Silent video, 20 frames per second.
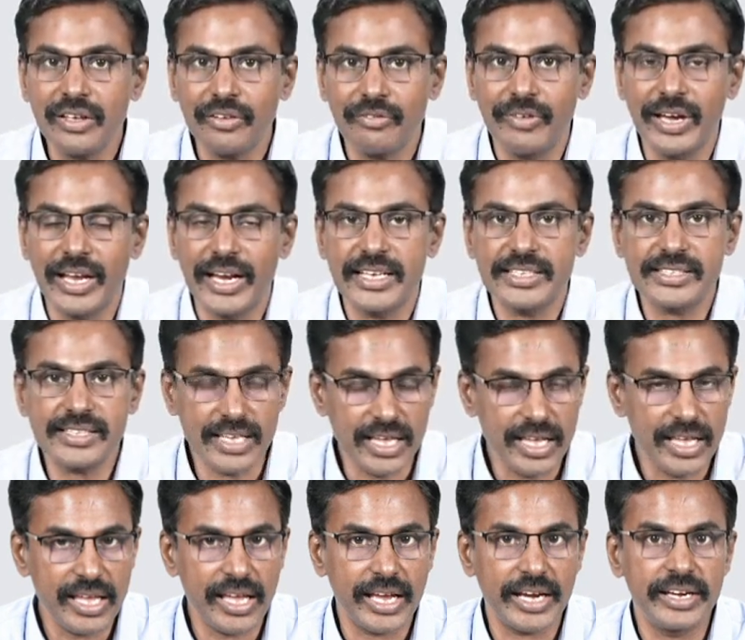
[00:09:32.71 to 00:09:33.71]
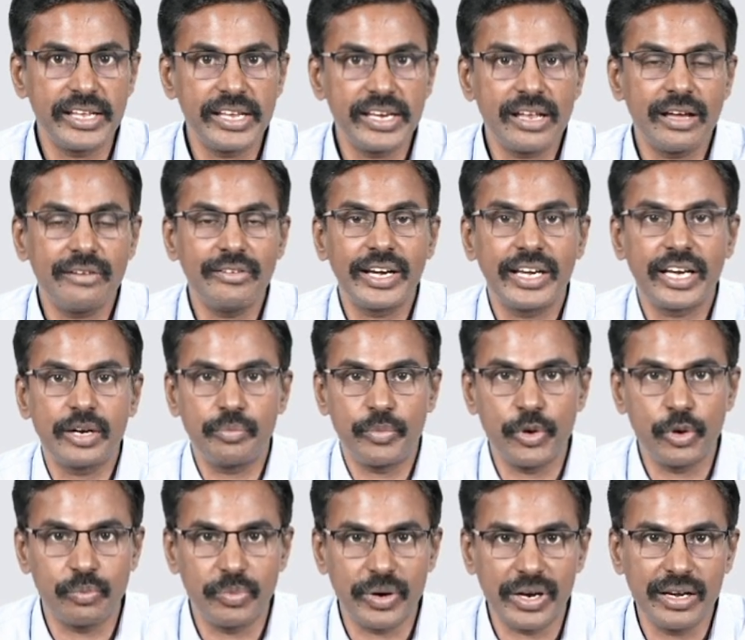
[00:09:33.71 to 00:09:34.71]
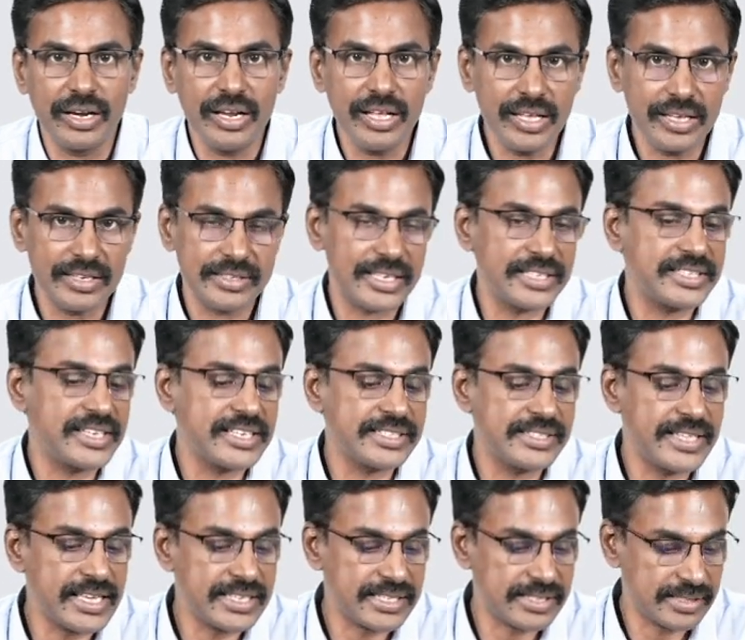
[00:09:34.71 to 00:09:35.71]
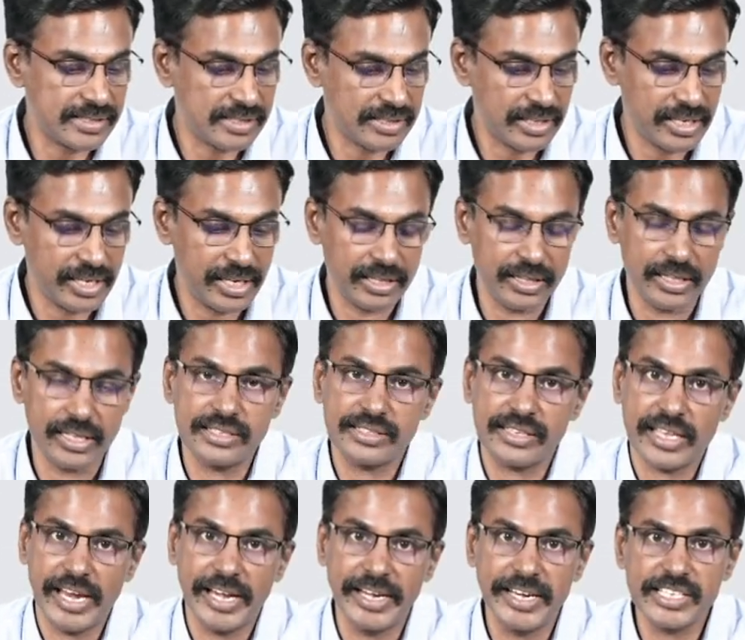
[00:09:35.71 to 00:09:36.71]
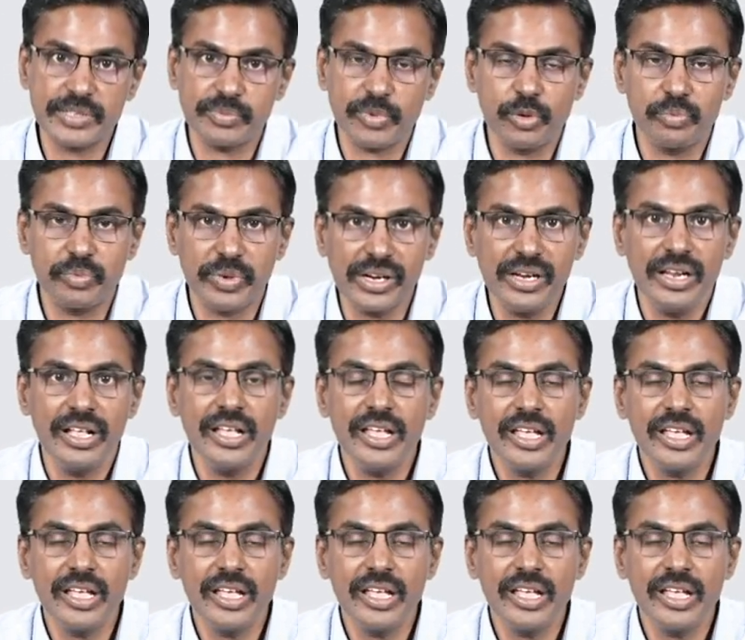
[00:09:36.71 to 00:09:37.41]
whereas a denervated pupil, such as this in this AD's pupil,